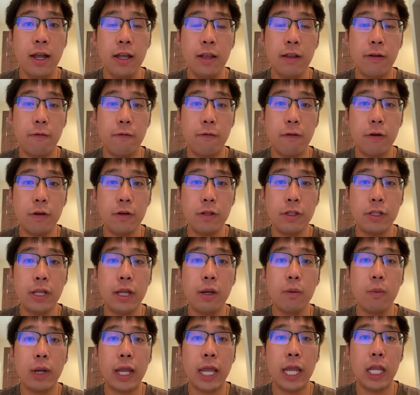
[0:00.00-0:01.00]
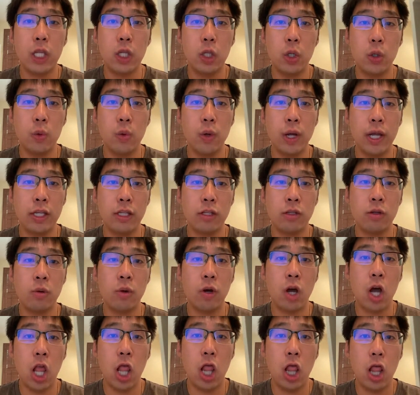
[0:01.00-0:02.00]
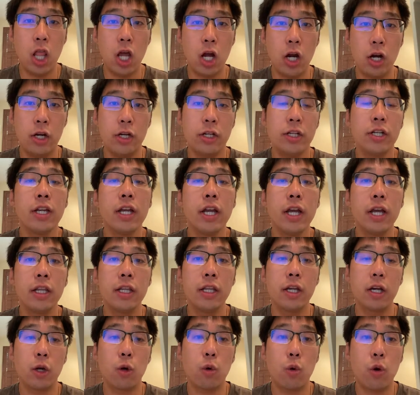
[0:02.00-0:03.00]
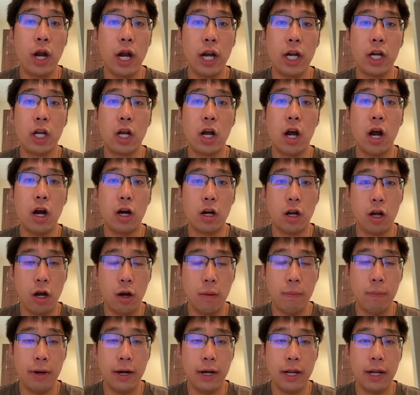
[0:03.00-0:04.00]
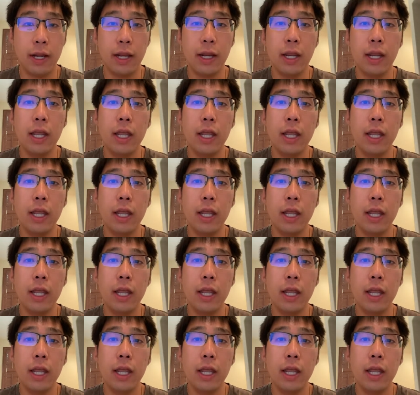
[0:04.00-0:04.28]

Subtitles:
The first thing we can do is to alert the credit card company,